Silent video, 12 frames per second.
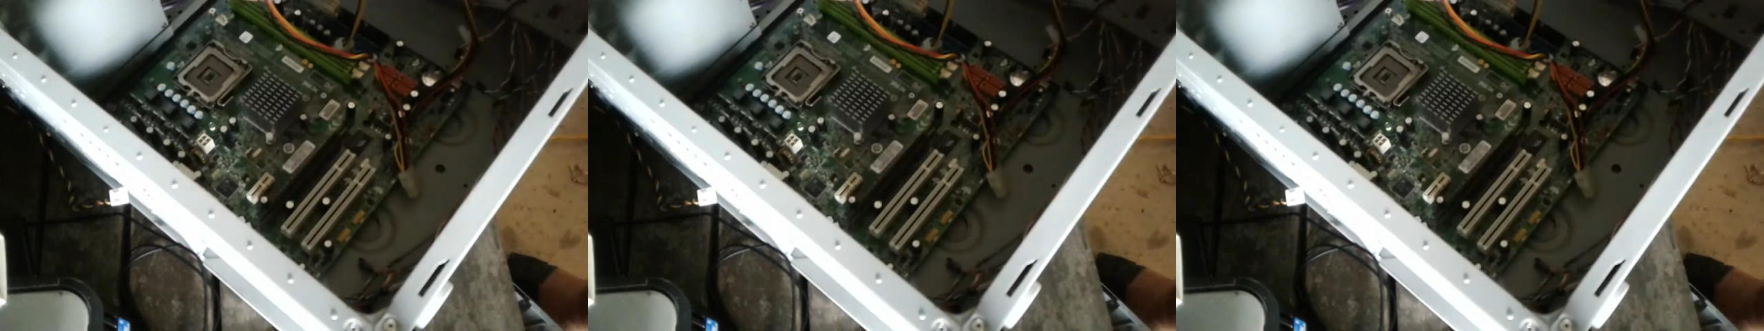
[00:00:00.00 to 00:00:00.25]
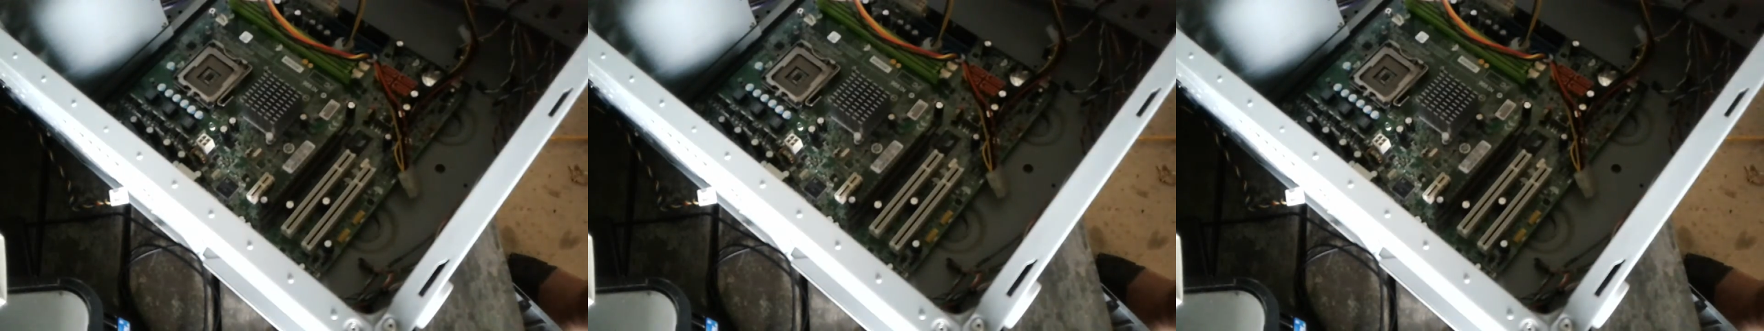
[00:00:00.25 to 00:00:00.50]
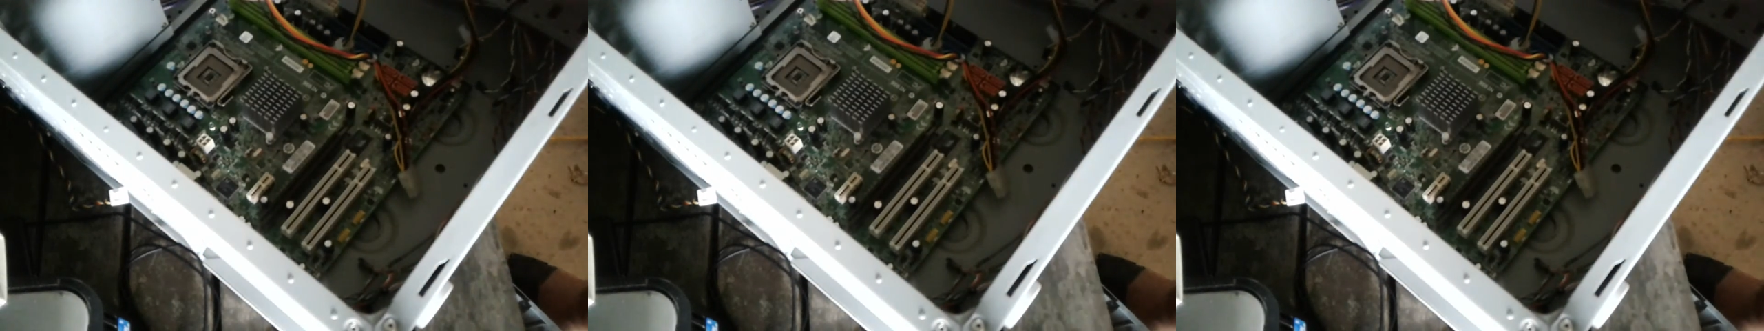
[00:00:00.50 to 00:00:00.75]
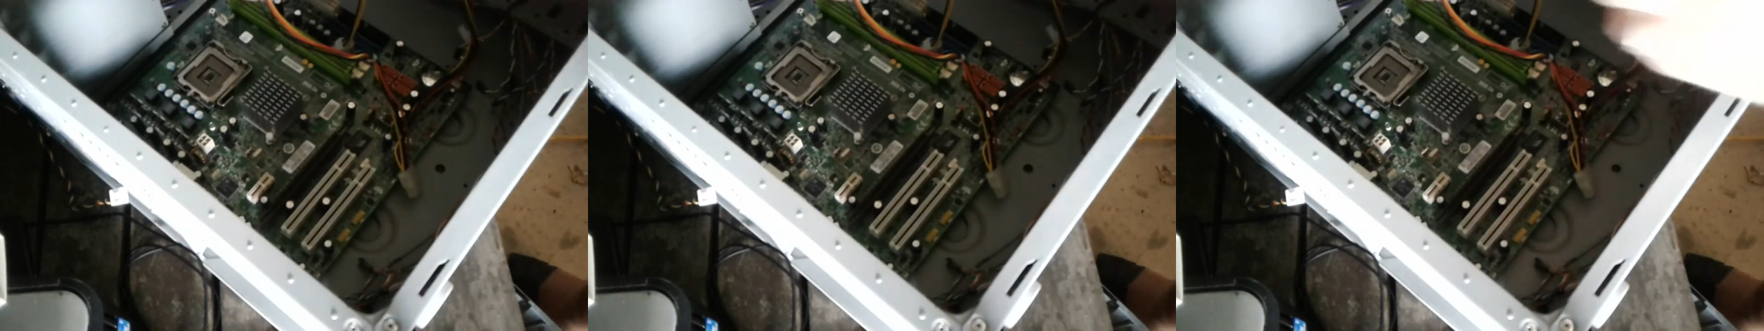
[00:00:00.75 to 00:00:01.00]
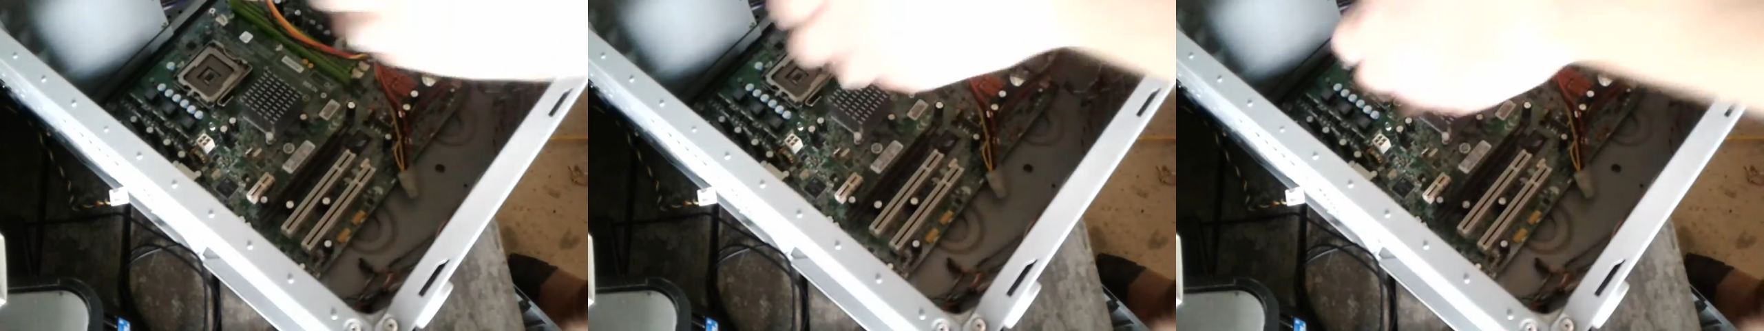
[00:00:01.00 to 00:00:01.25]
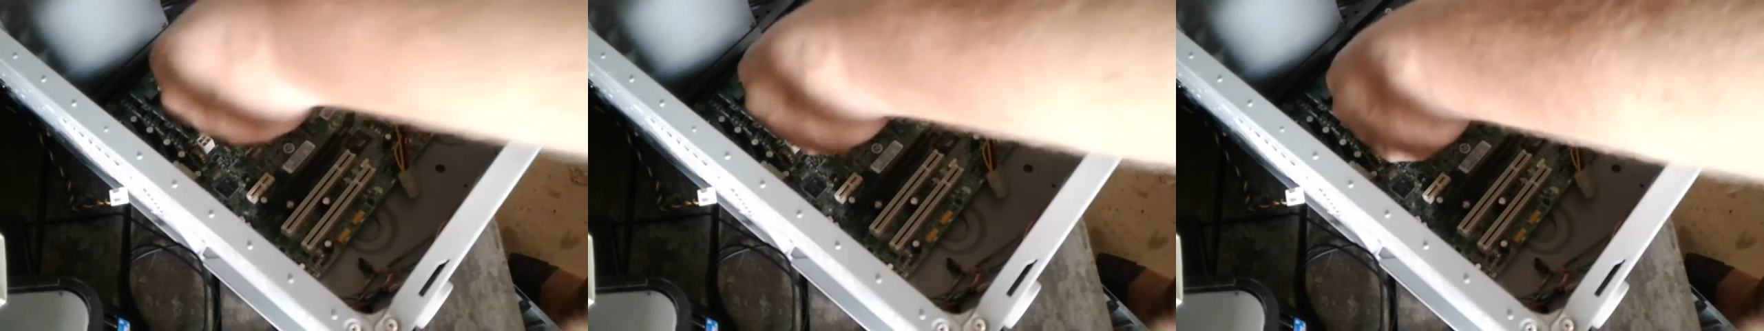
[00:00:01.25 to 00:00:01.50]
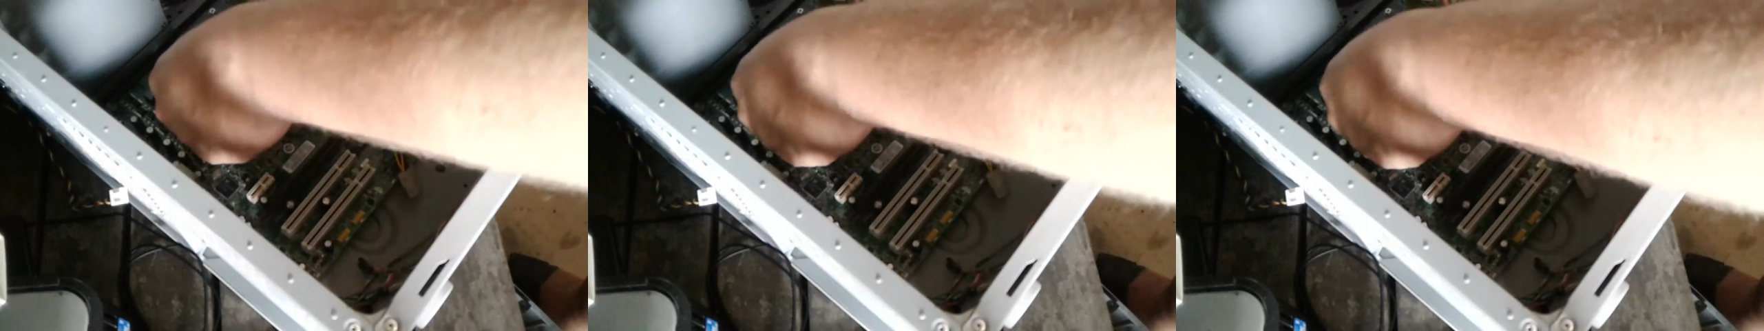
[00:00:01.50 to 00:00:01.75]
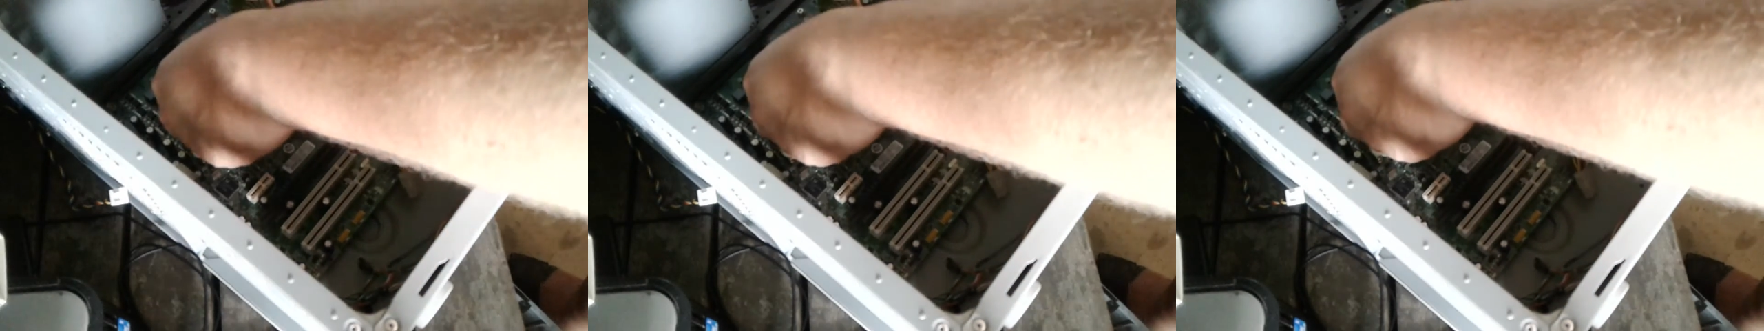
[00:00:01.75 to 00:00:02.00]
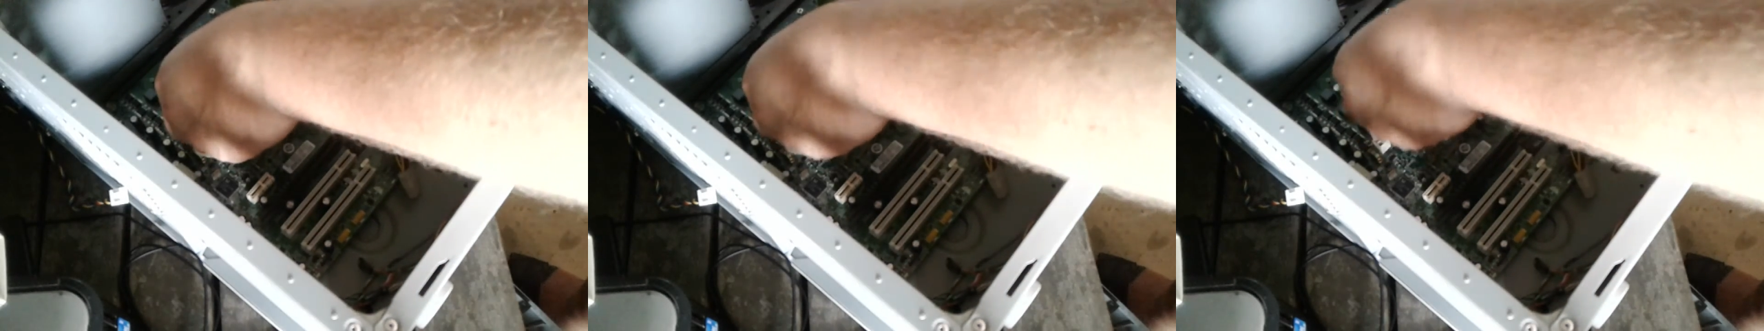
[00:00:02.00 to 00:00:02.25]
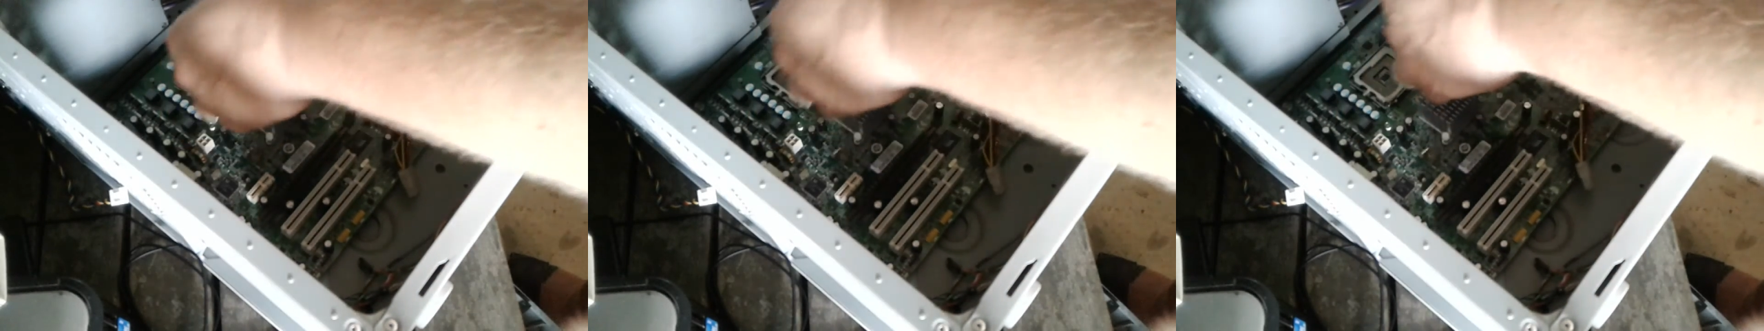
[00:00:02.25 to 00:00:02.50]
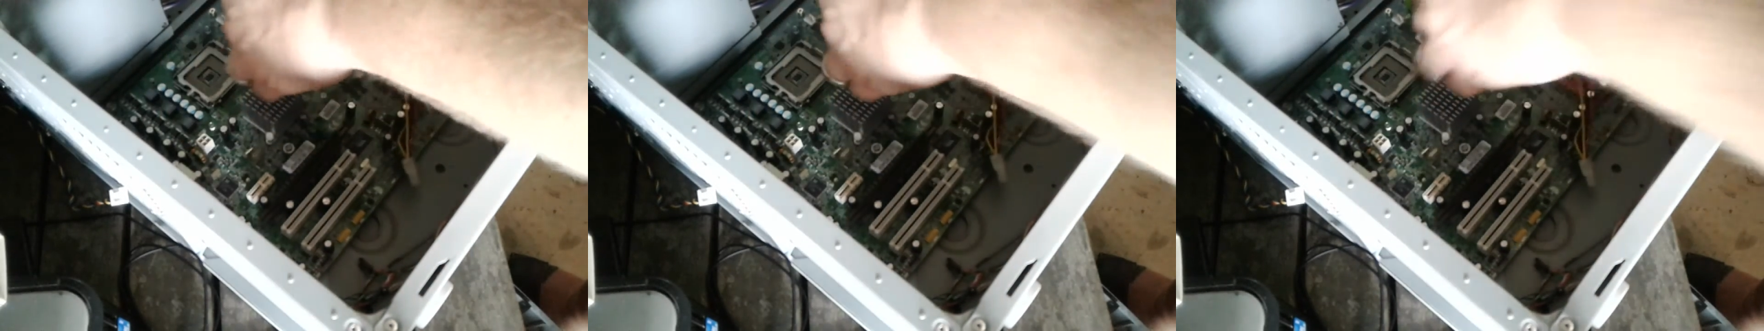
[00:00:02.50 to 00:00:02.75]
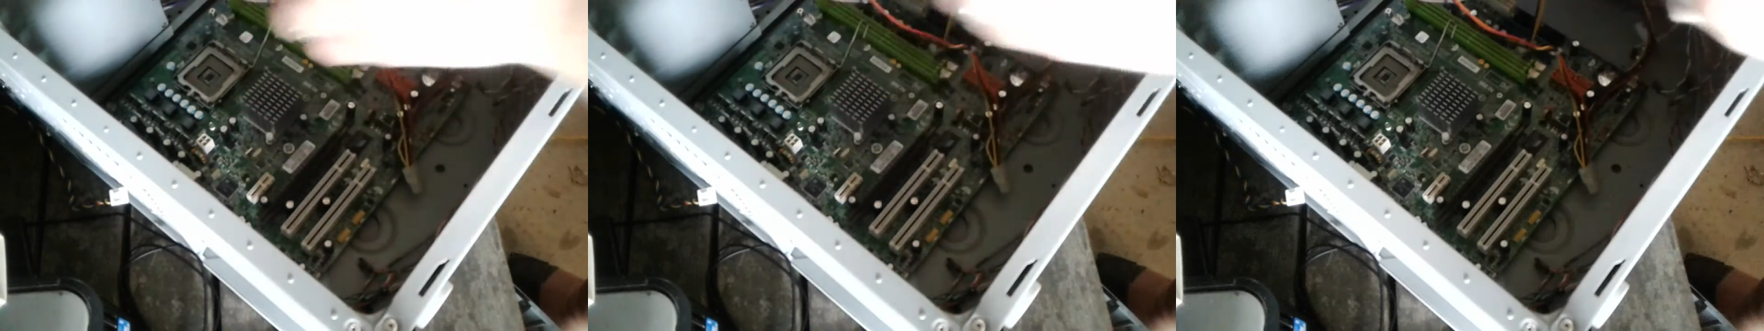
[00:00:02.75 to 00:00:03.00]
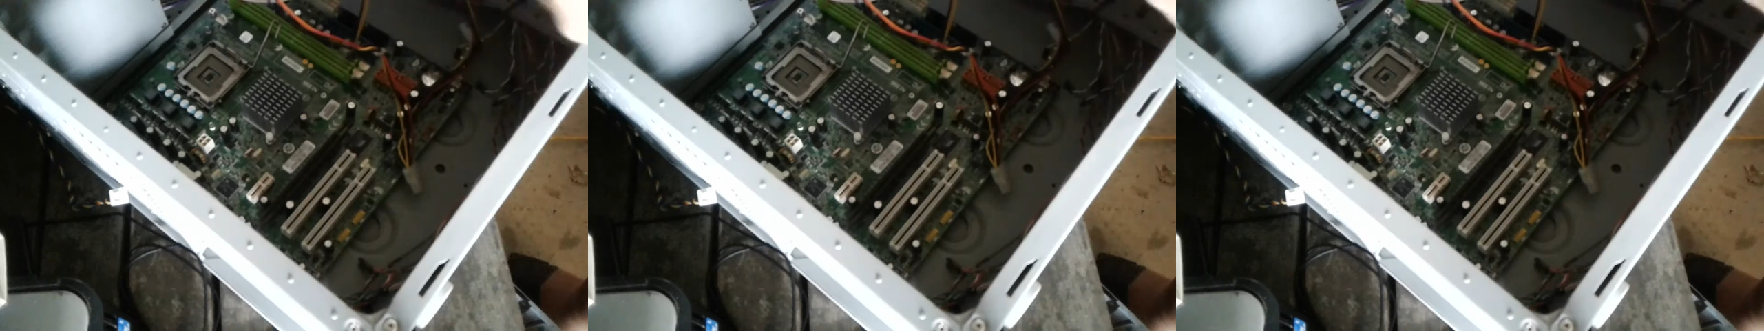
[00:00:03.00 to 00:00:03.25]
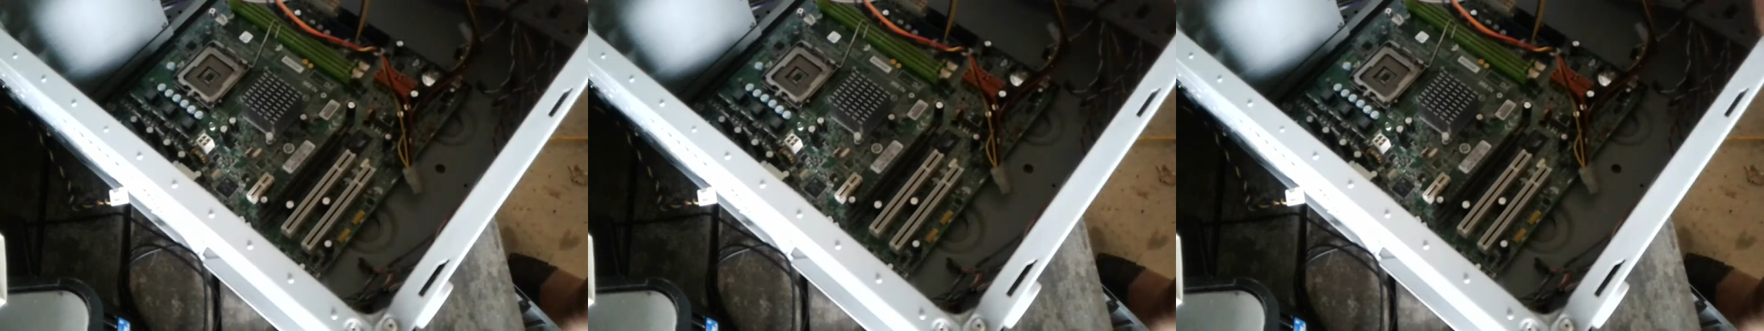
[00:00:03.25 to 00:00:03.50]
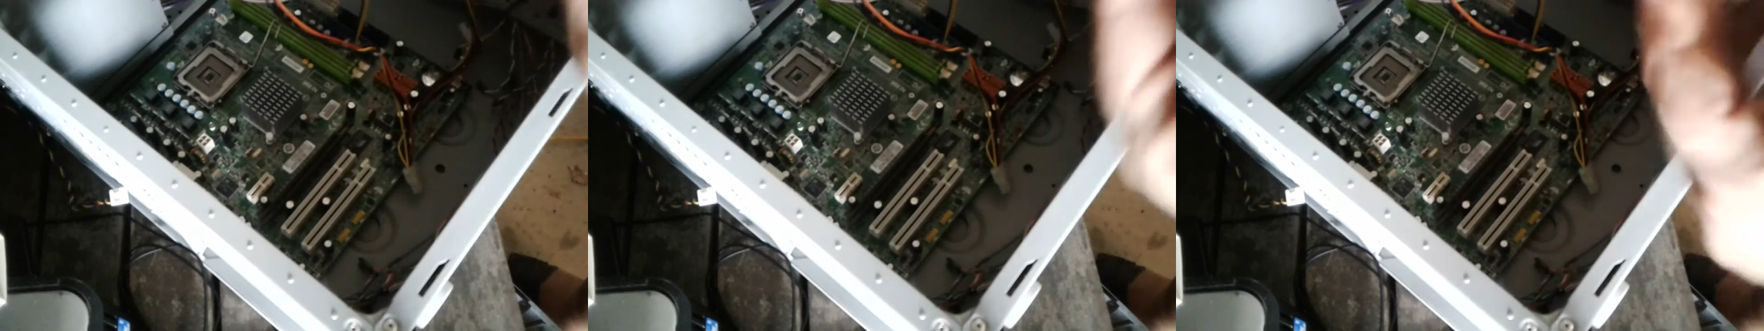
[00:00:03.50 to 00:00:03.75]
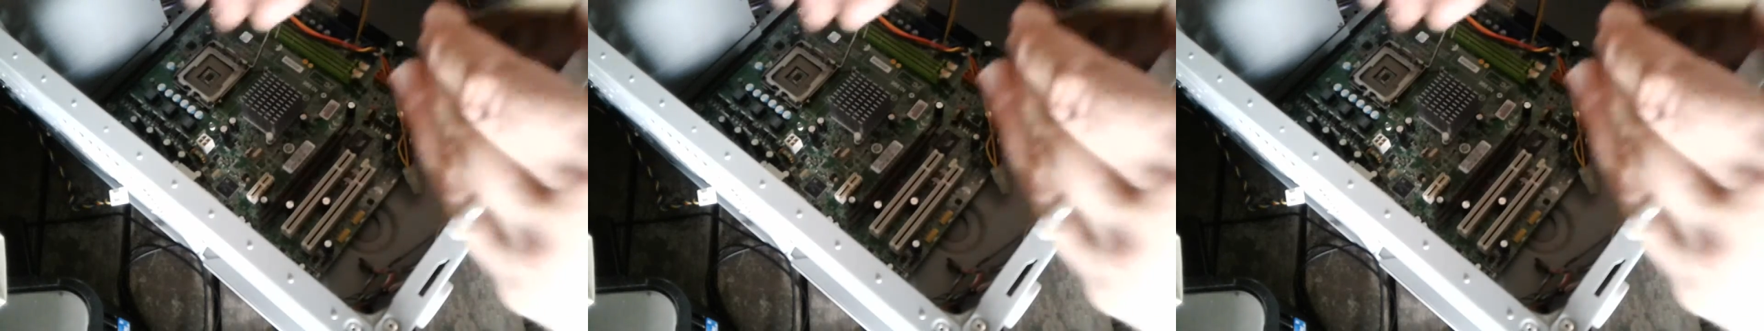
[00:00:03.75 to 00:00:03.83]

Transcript: (no speaker visible)